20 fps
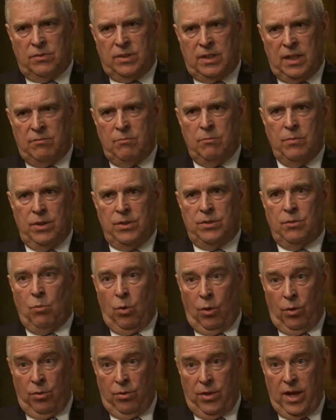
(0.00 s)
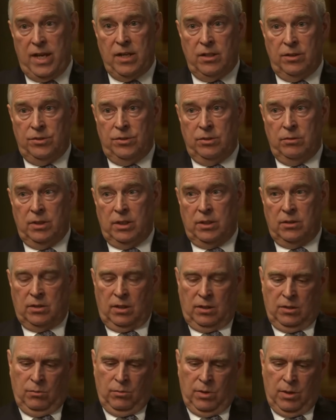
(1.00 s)
government and what they are doing,
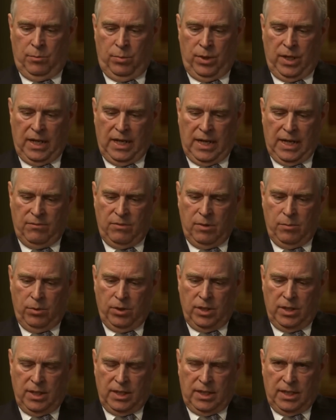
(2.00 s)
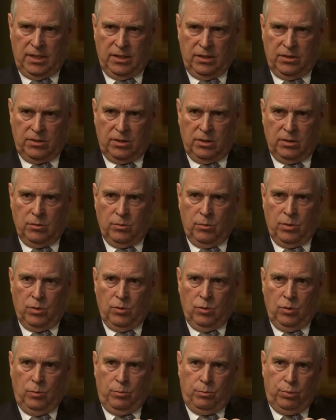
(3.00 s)
so that we're bringing everybody together, so that
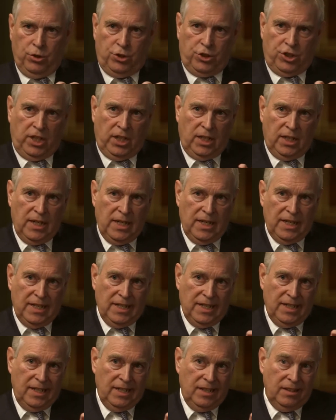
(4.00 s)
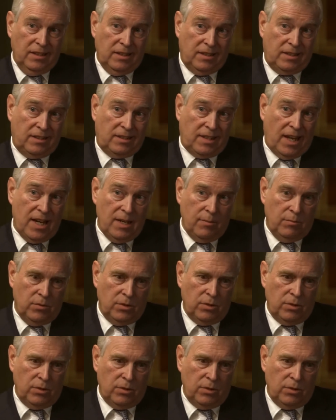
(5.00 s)
we're all pushing in the same